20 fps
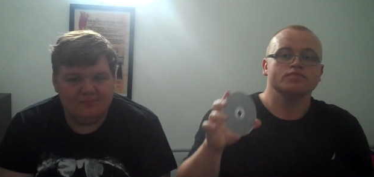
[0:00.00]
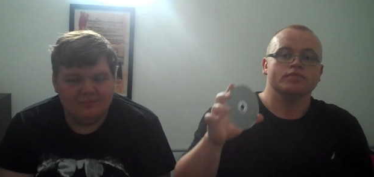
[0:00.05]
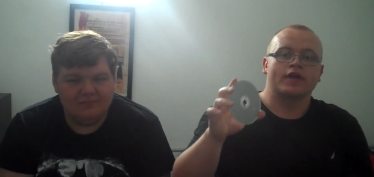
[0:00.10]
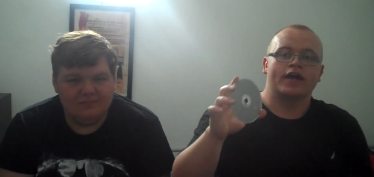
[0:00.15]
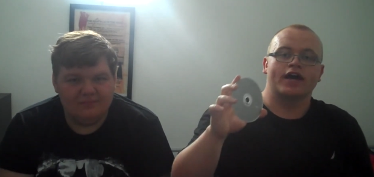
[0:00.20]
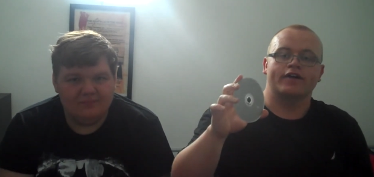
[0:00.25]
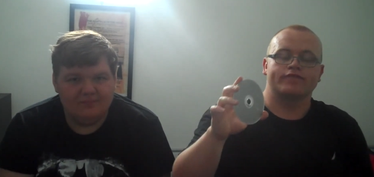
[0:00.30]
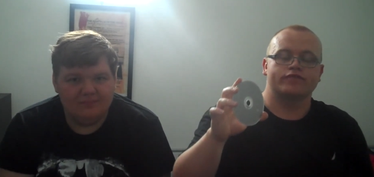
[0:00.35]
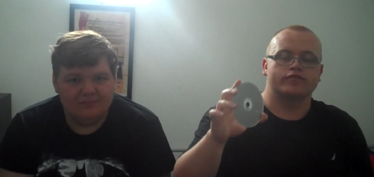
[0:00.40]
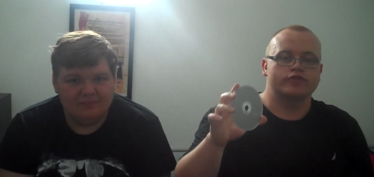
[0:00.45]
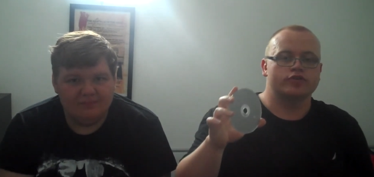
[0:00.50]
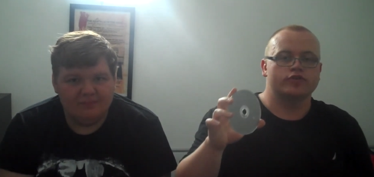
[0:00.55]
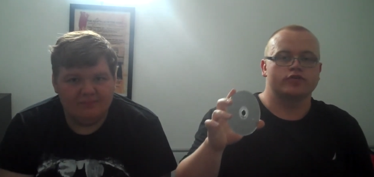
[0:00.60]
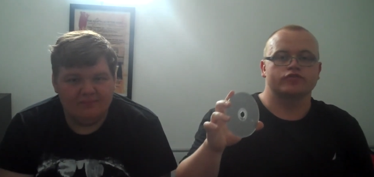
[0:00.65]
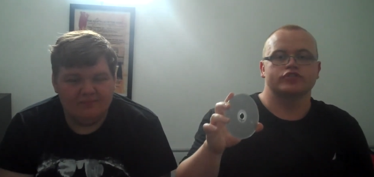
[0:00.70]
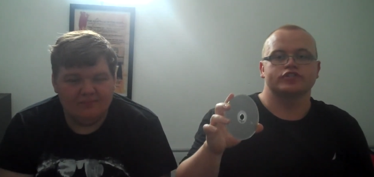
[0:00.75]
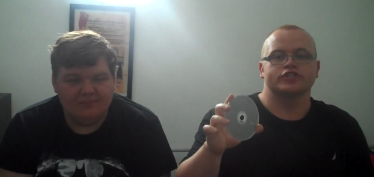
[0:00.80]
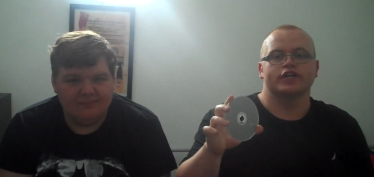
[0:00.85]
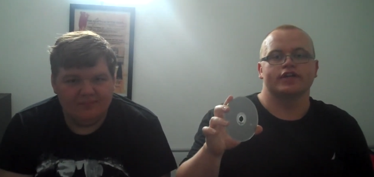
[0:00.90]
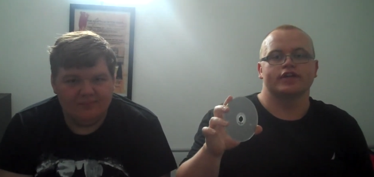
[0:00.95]
Speaker 1: after, you know,
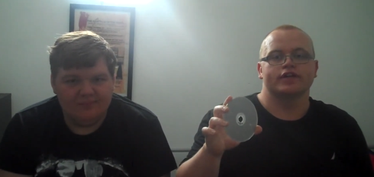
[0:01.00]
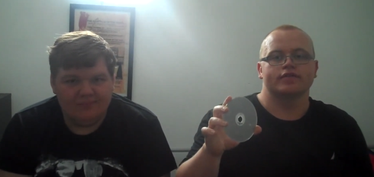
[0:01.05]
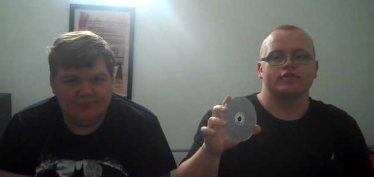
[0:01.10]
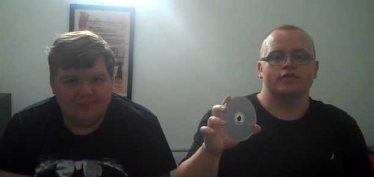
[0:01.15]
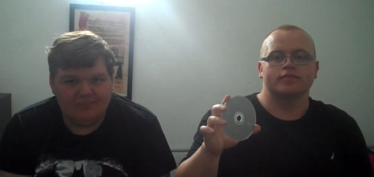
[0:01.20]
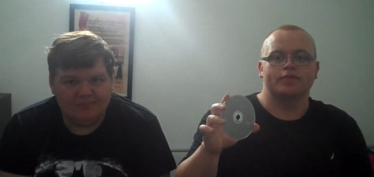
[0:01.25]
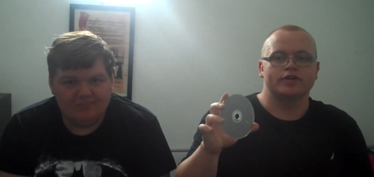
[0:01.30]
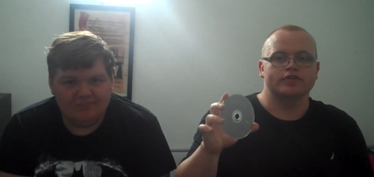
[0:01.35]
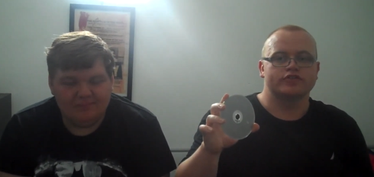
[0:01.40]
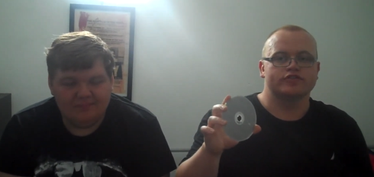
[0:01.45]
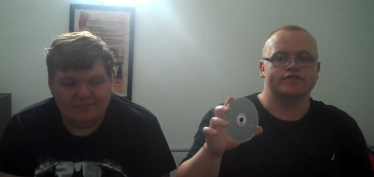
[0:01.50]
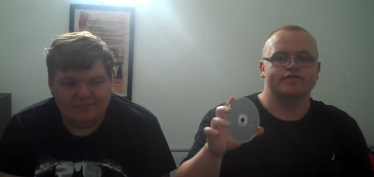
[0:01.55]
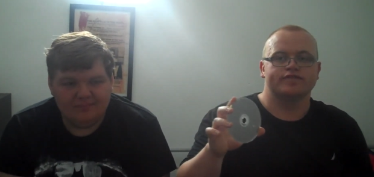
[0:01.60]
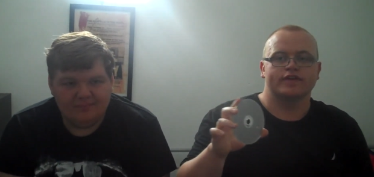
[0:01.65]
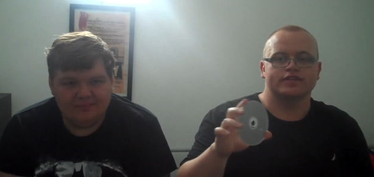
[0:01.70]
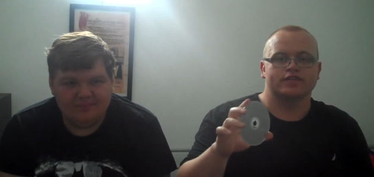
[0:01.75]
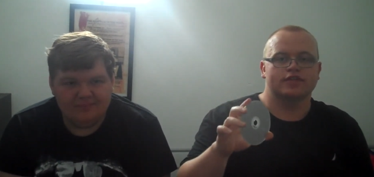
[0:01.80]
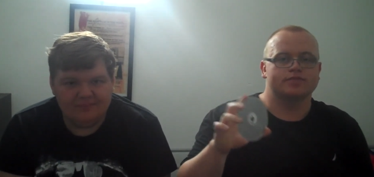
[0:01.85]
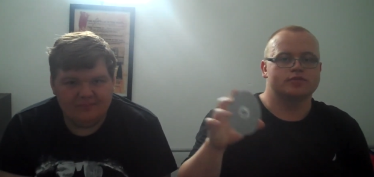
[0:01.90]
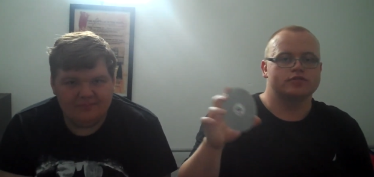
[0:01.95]
just getting in a bunch of
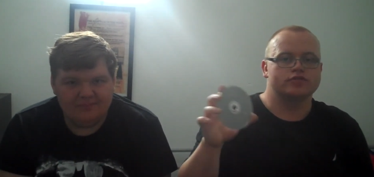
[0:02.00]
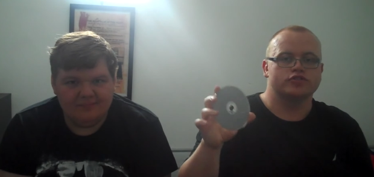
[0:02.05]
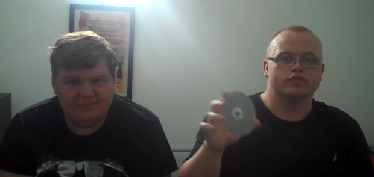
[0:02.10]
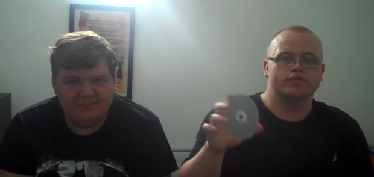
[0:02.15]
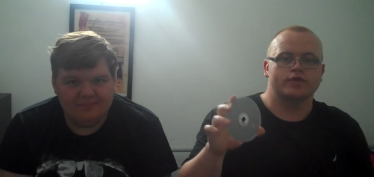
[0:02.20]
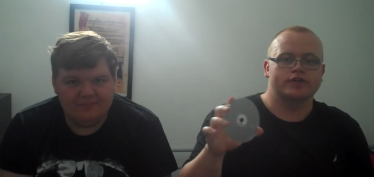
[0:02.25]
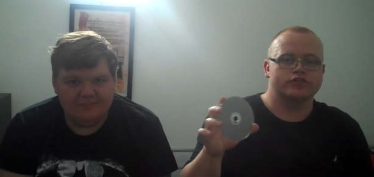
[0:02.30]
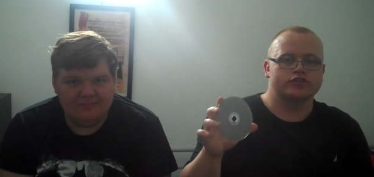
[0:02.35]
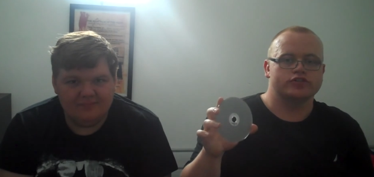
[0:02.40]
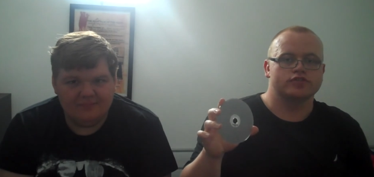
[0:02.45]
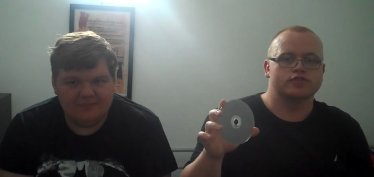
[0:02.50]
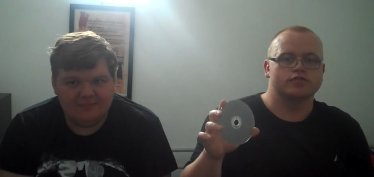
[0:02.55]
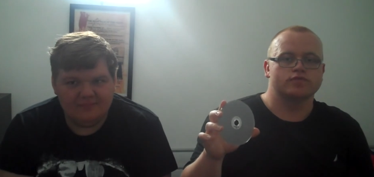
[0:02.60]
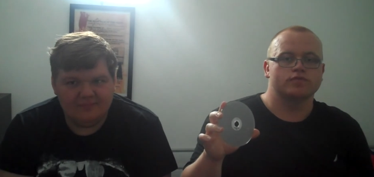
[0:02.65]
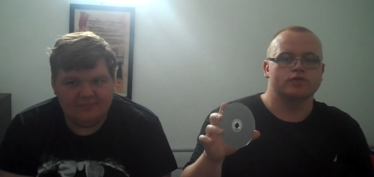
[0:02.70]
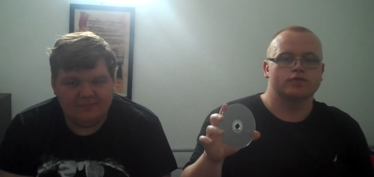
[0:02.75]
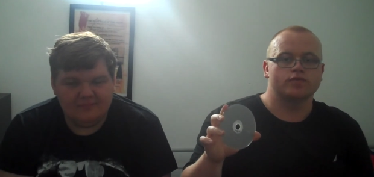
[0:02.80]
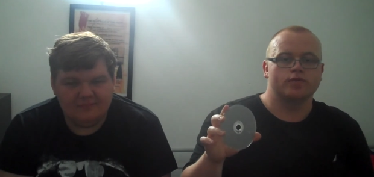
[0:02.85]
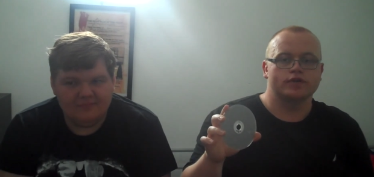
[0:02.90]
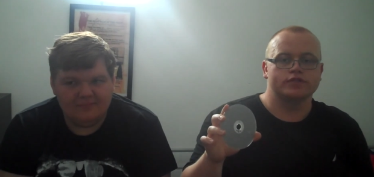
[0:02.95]
fucked up situations
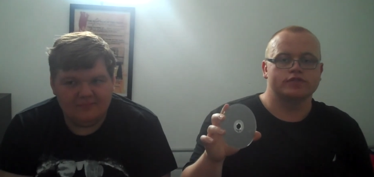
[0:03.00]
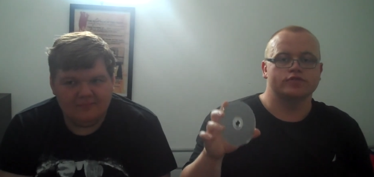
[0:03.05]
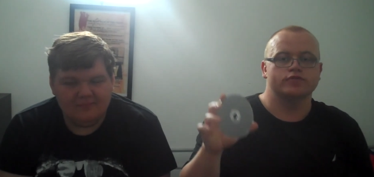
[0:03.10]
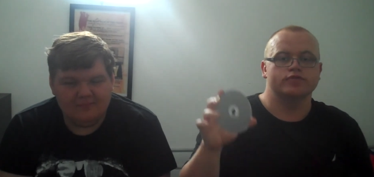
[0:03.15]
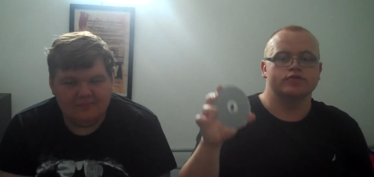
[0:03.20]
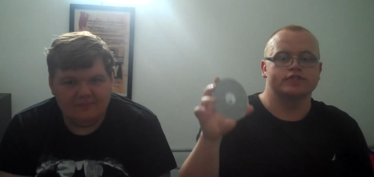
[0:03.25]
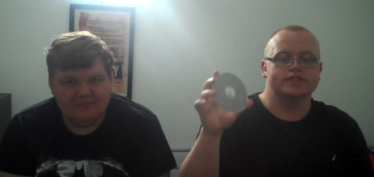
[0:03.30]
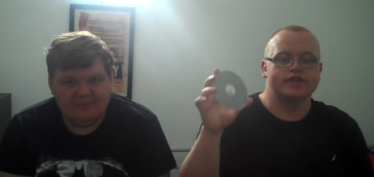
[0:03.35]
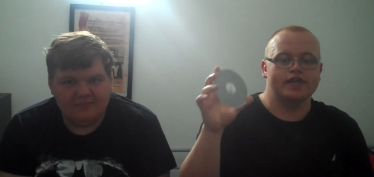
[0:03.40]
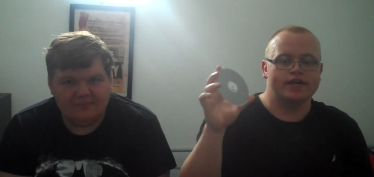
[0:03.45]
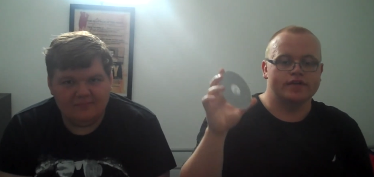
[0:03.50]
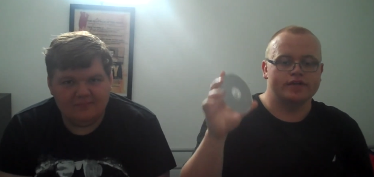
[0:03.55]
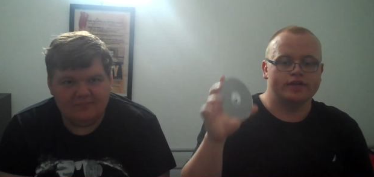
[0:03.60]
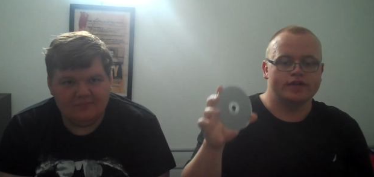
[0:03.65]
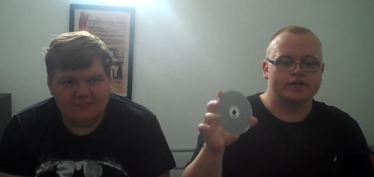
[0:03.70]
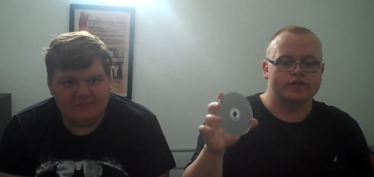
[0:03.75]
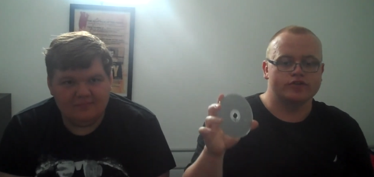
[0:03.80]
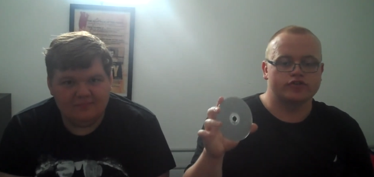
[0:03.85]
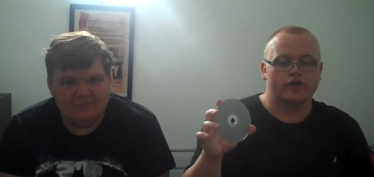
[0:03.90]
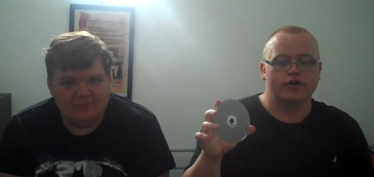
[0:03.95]
with what to do this alien
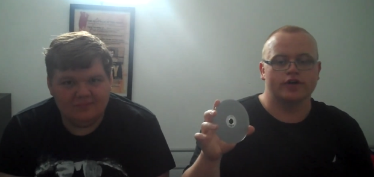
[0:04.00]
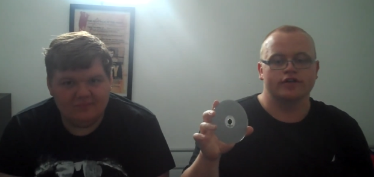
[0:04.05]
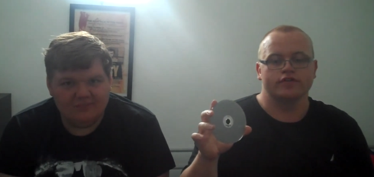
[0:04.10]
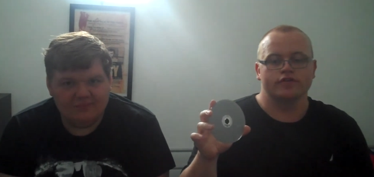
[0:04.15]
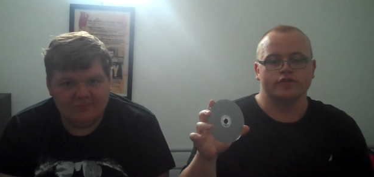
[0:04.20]
and drawing,